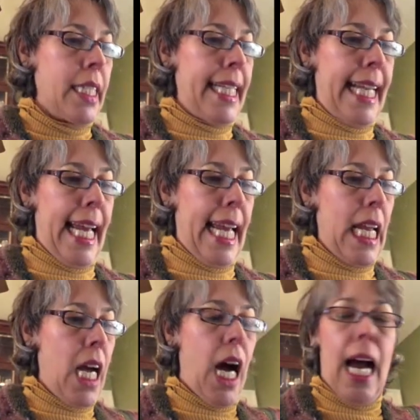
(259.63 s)

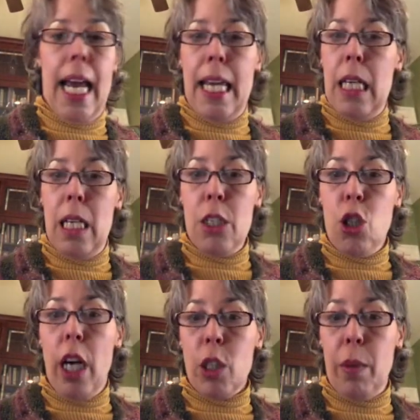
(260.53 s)
today i
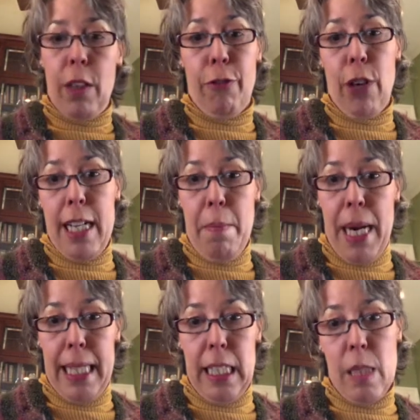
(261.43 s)
talked with a friend of
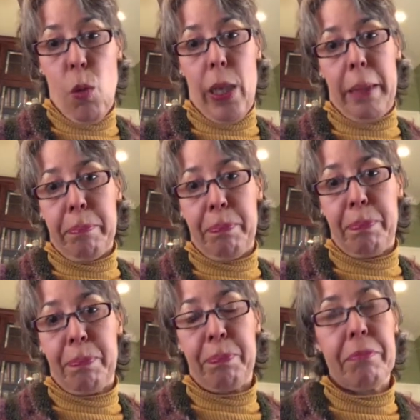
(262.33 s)
mine this morning
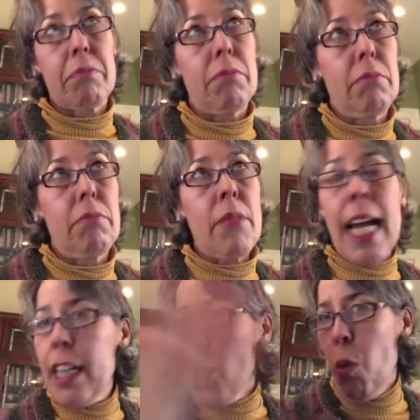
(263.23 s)
i
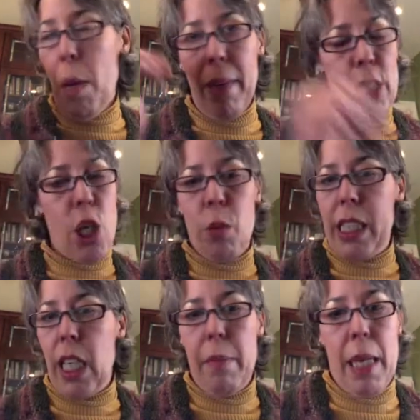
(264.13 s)
didn't know what my show was
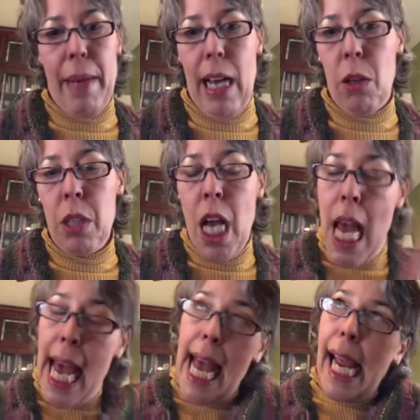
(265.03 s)
going to be about
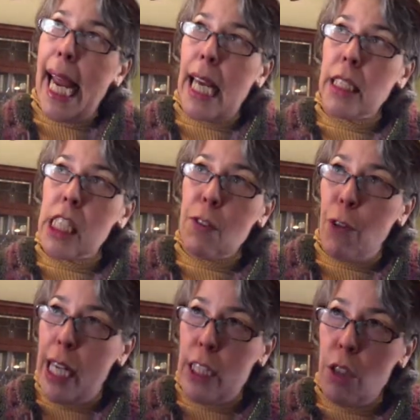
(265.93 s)
and this
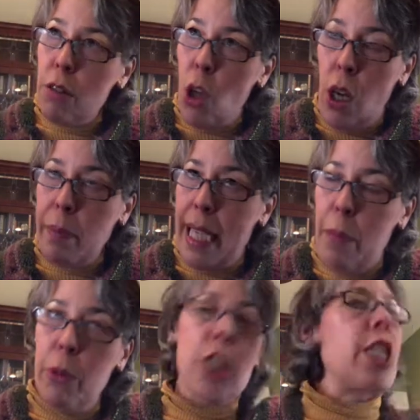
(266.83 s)
friend called me
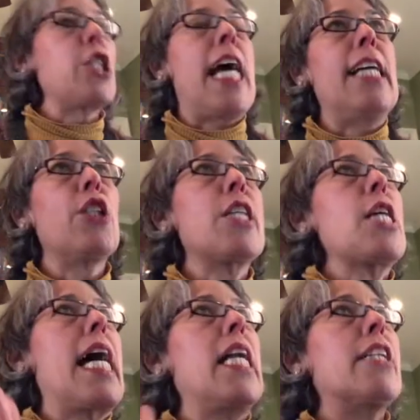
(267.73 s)
up with chit chat chit
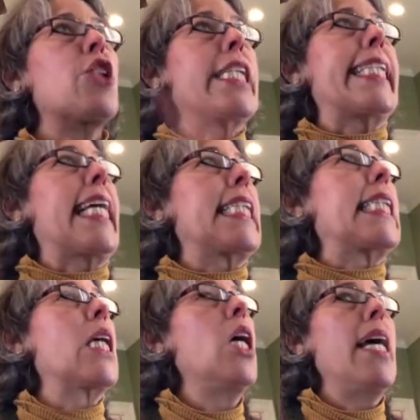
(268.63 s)
chat and she says
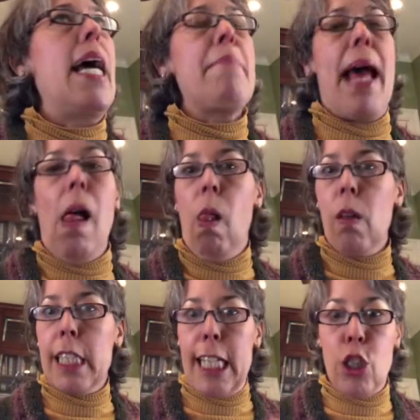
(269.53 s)
ML,
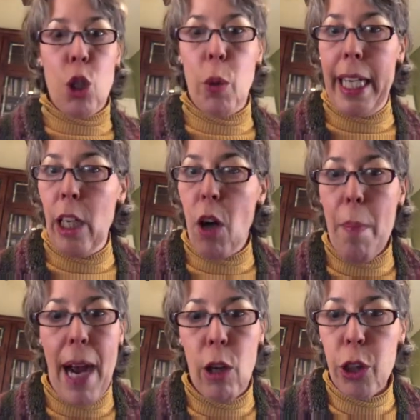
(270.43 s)
did you hear
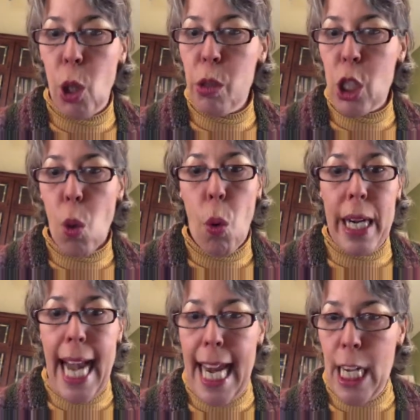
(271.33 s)
about those
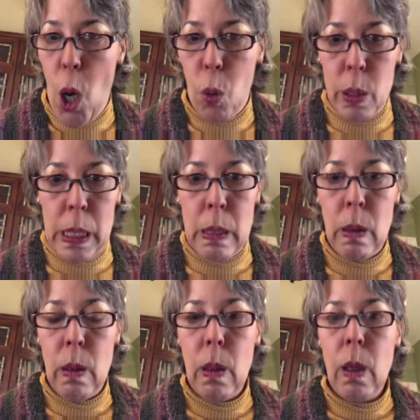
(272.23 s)
tornadoes
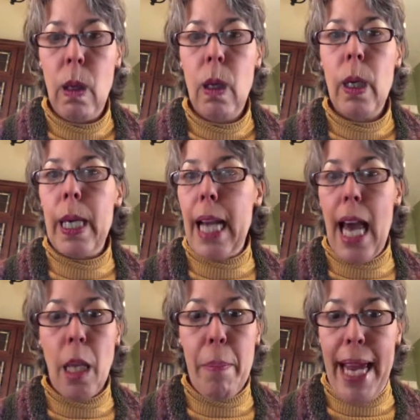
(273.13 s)
in
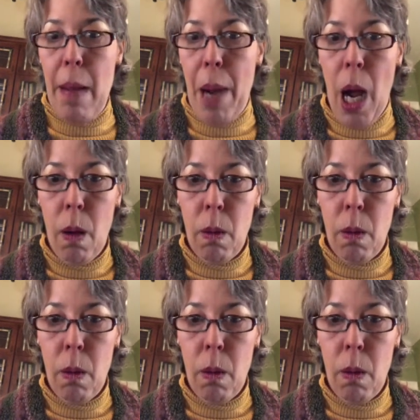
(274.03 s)
Alabama?